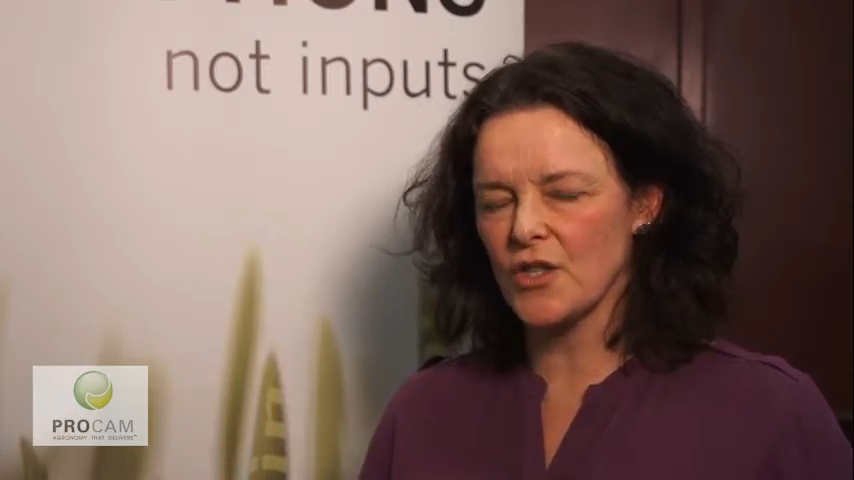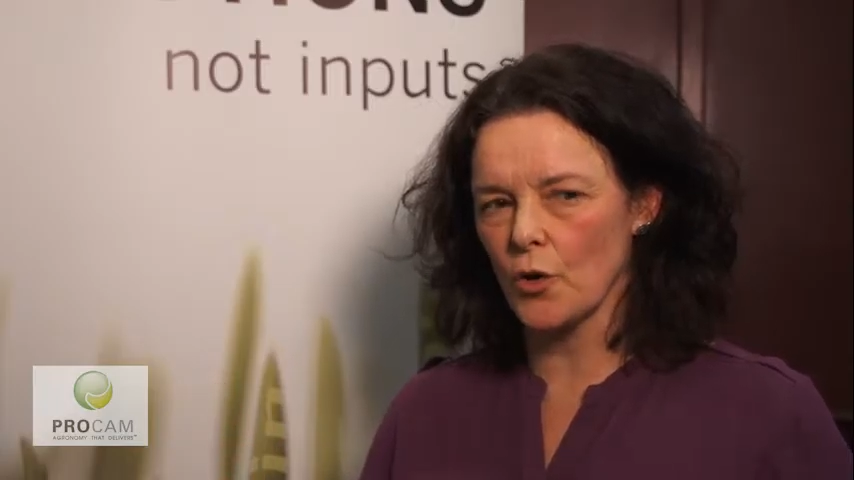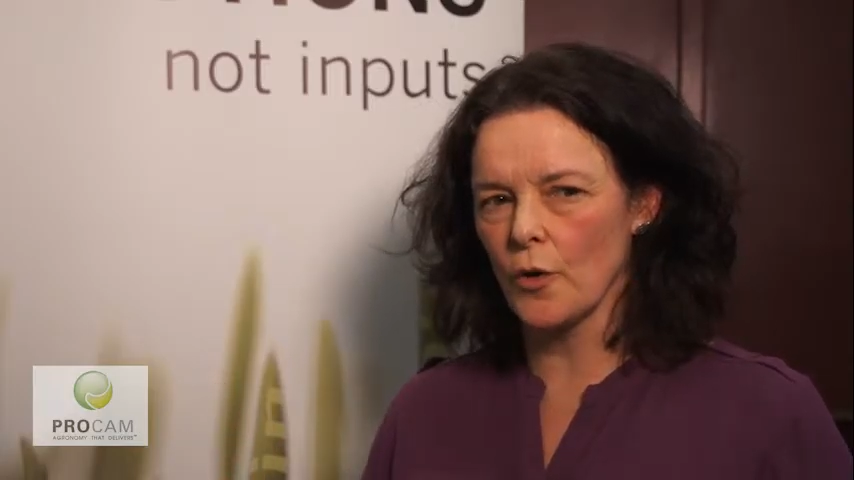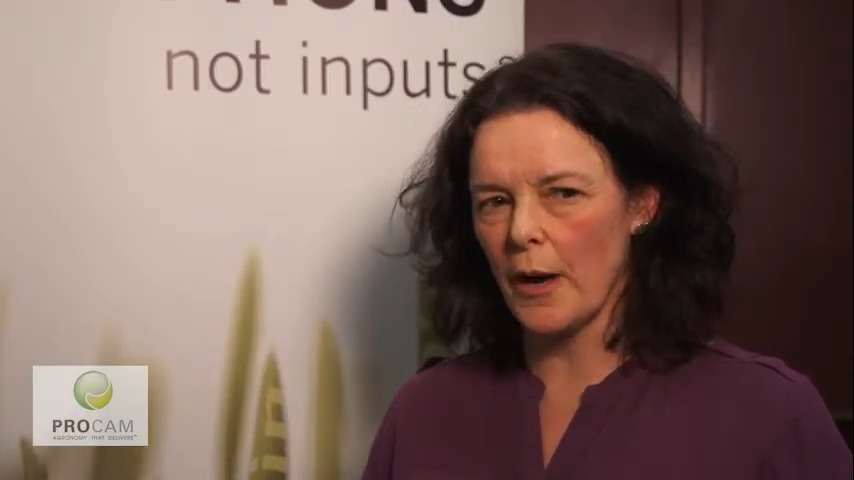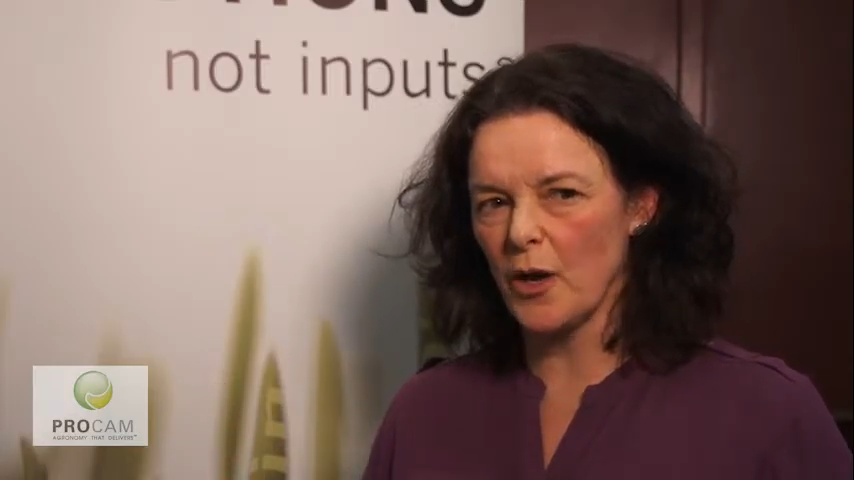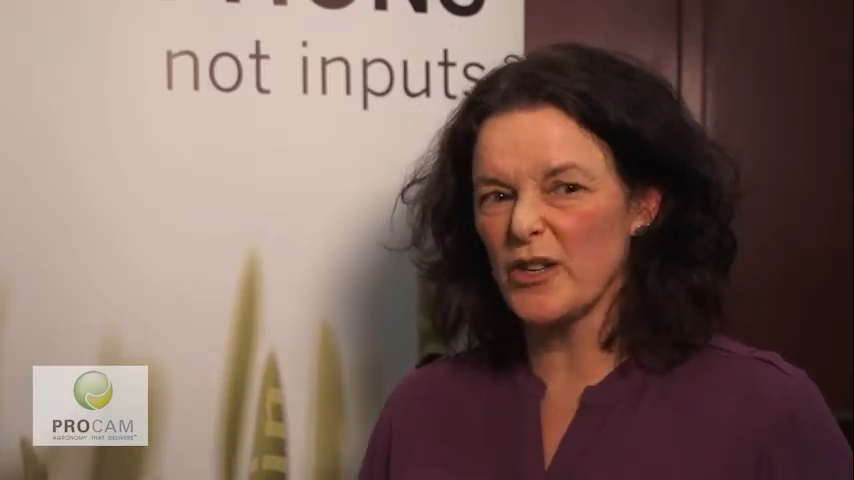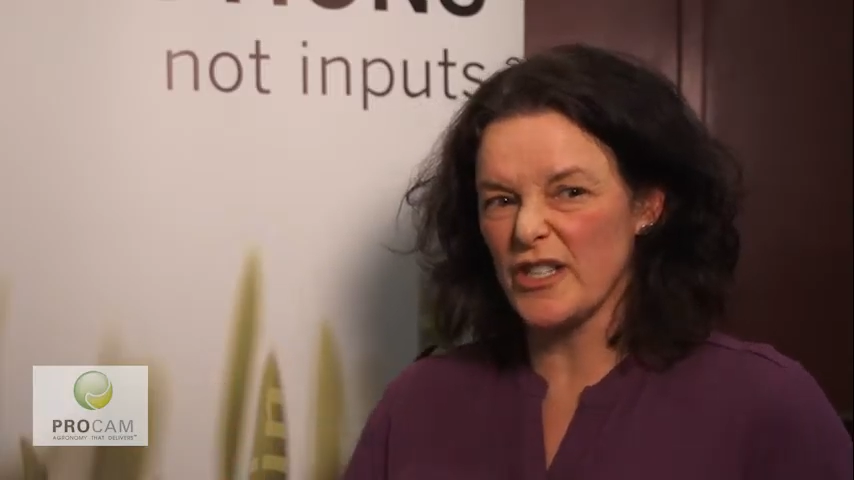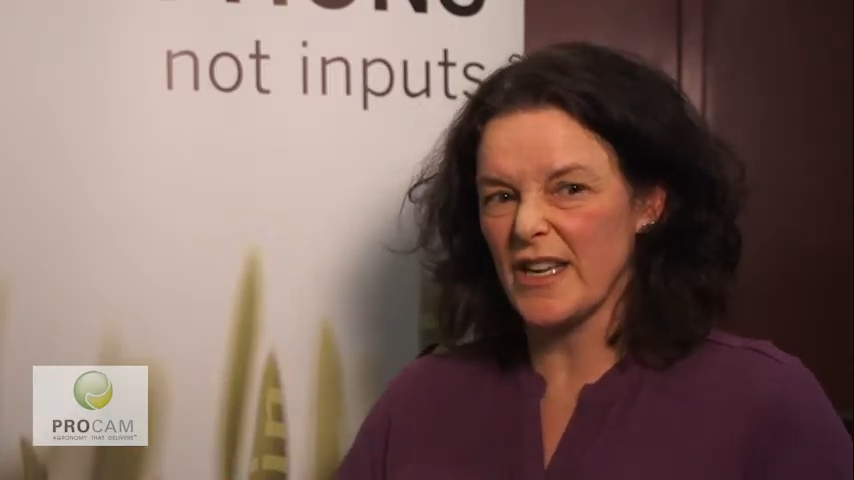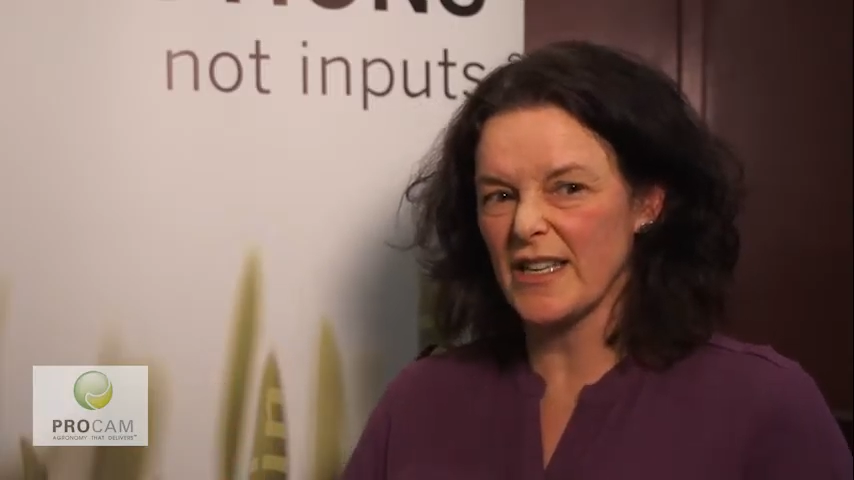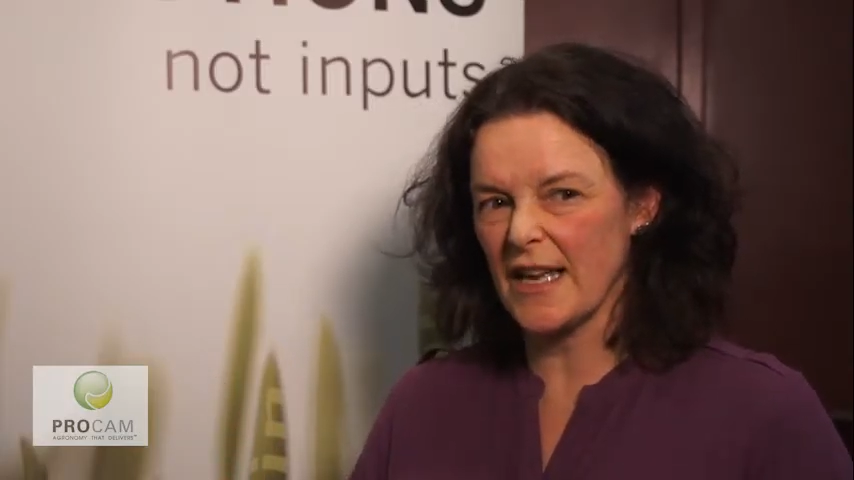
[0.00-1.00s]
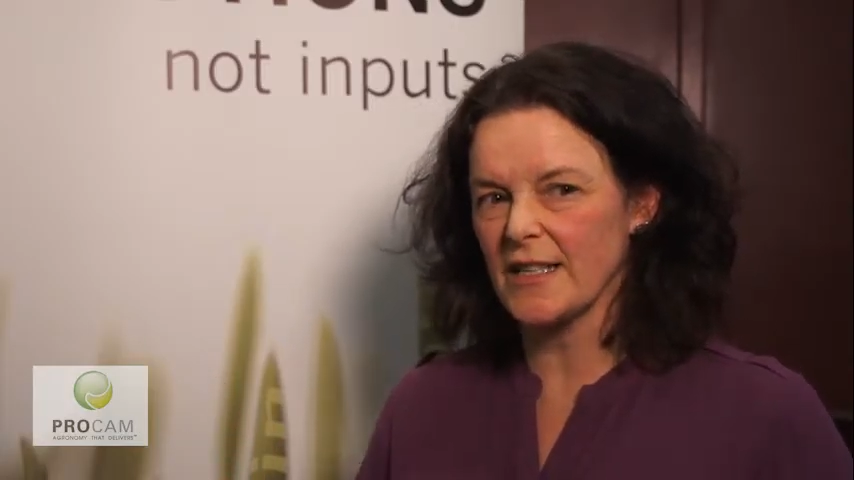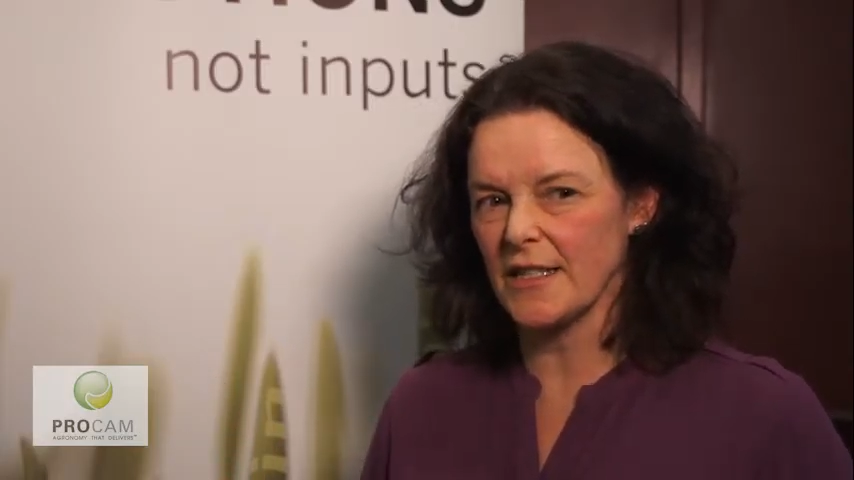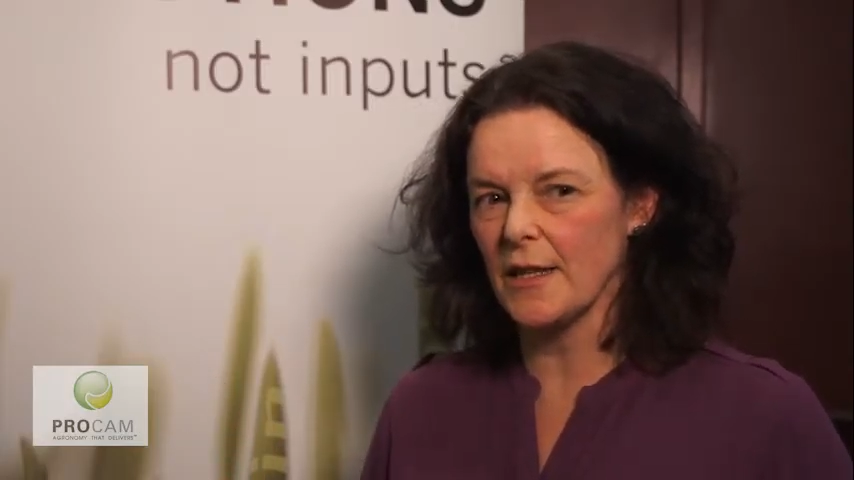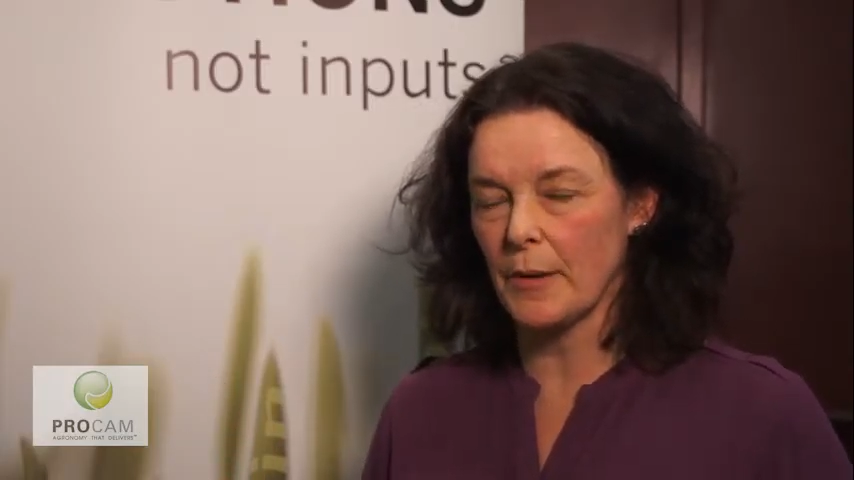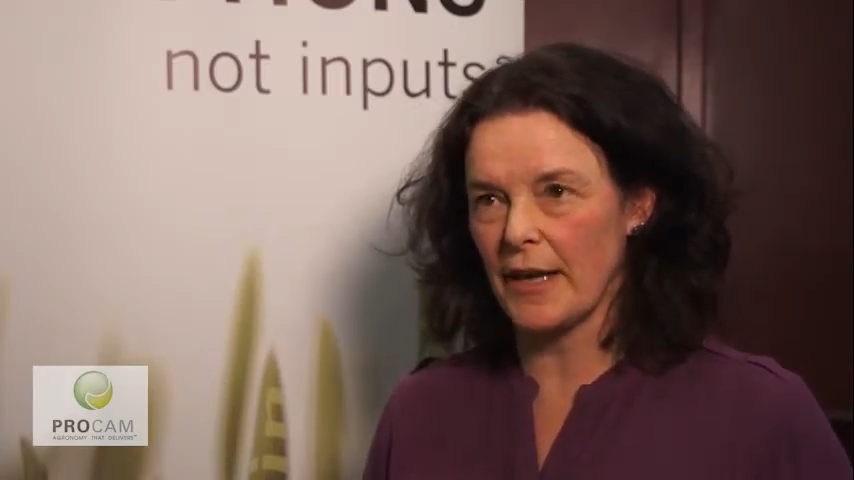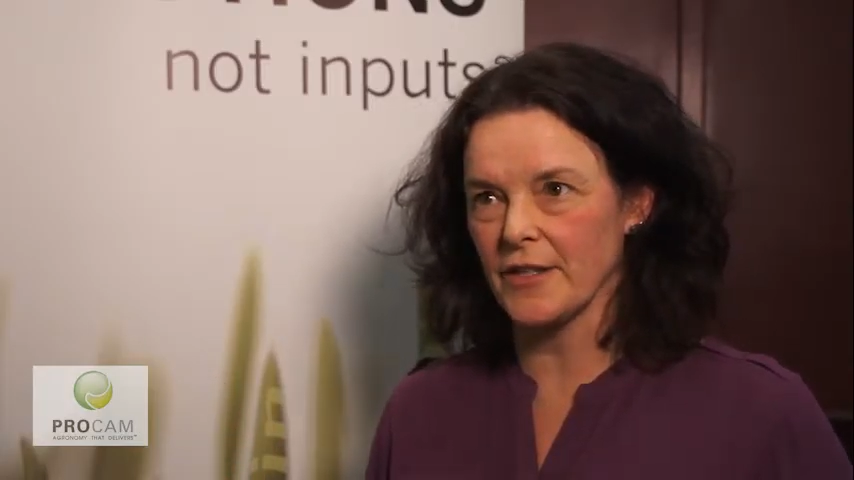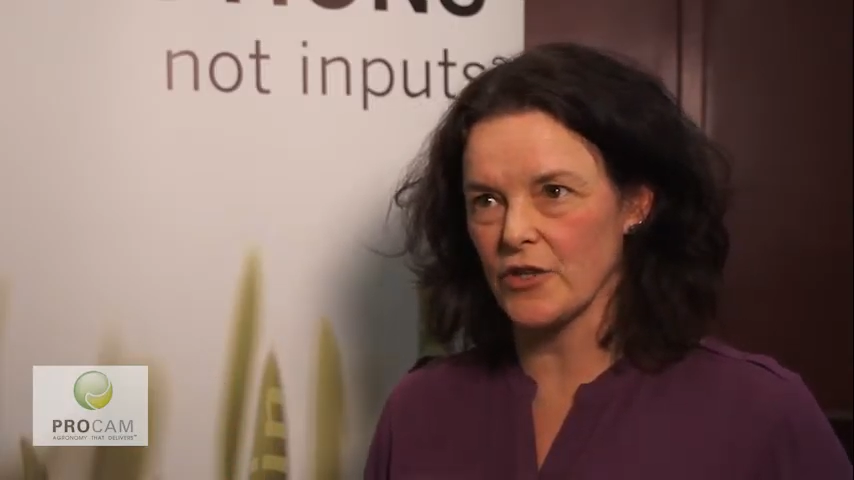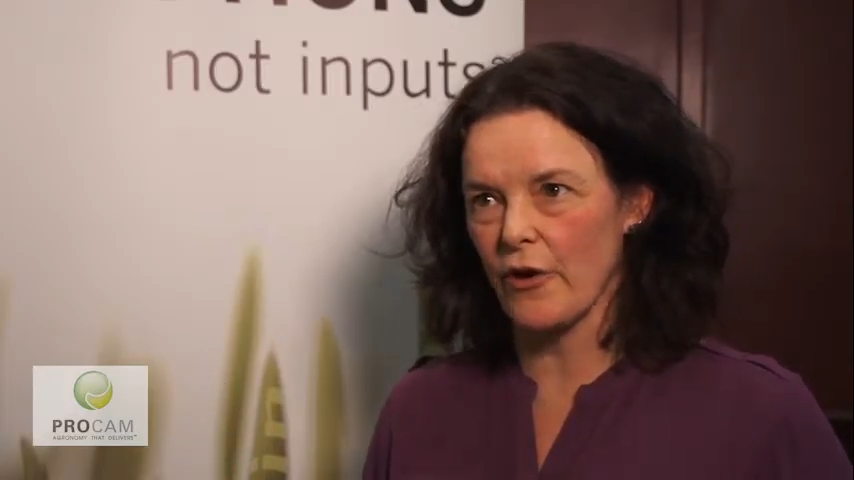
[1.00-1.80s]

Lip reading: soil biology is actually the plants